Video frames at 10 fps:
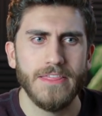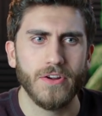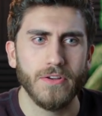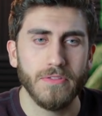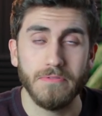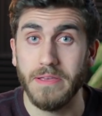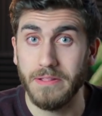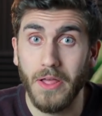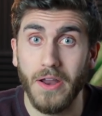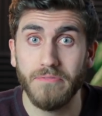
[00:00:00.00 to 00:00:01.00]
They're, a
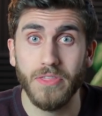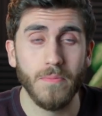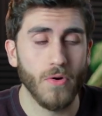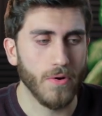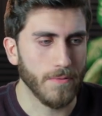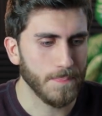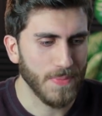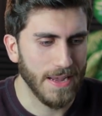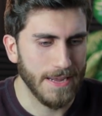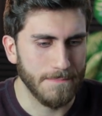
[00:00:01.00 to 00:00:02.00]
lot of them are
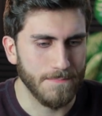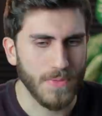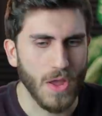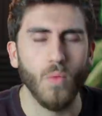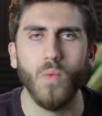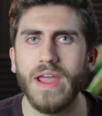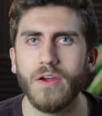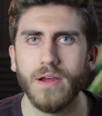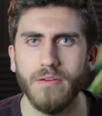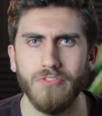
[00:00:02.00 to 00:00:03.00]
um,
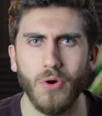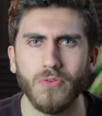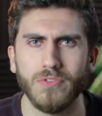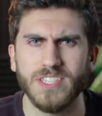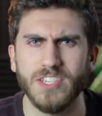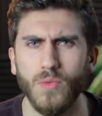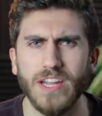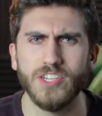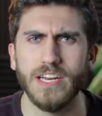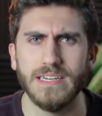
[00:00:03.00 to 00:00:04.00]
aware of the whole
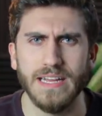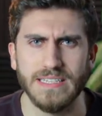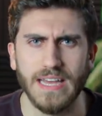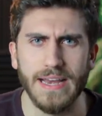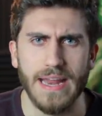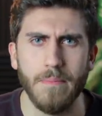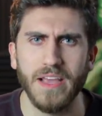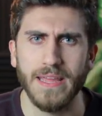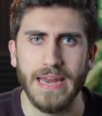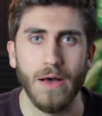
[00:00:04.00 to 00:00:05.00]
situation and
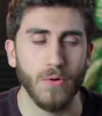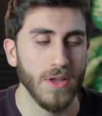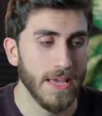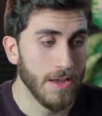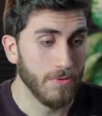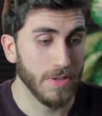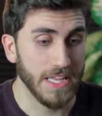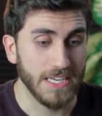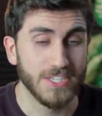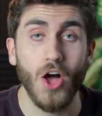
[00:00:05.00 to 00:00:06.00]
dynamic and how
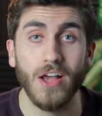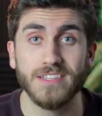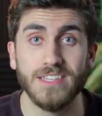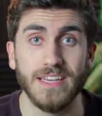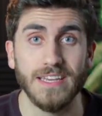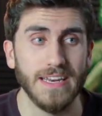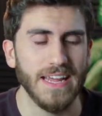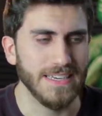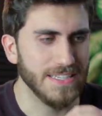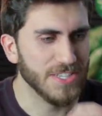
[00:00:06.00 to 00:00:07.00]
really toxic and,
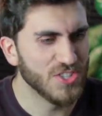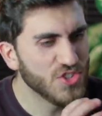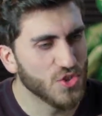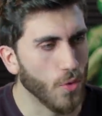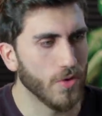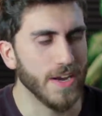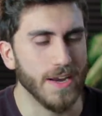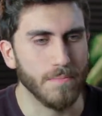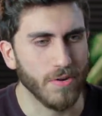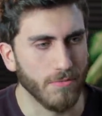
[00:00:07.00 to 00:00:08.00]
and distorted
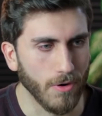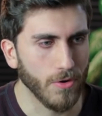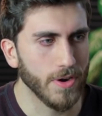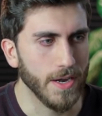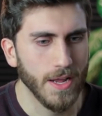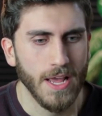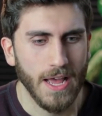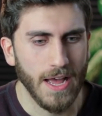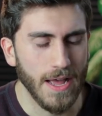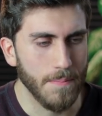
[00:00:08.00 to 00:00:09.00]
and perverted
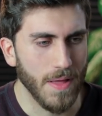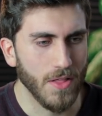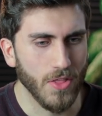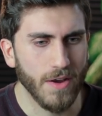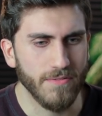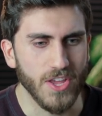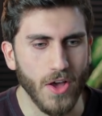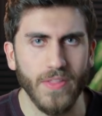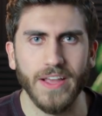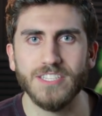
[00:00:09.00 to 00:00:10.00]
um, a lot of the
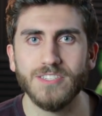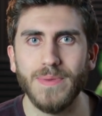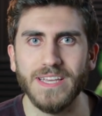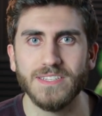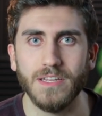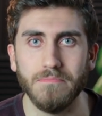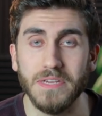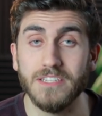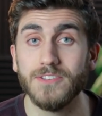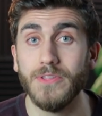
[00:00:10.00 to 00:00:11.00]
online space can
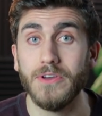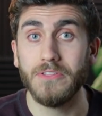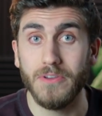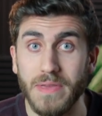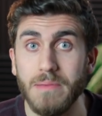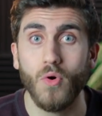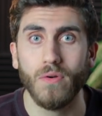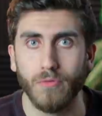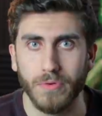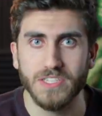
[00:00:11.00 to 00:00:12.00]
be. So they're, they're being
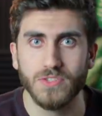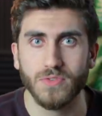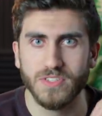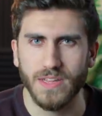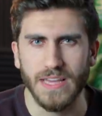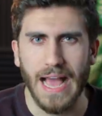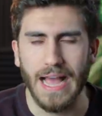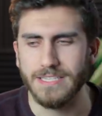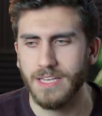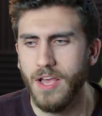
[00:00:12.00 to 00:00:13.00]
more of a resource to the
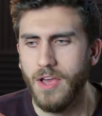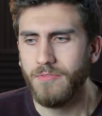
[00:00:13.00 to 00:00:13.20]
guys.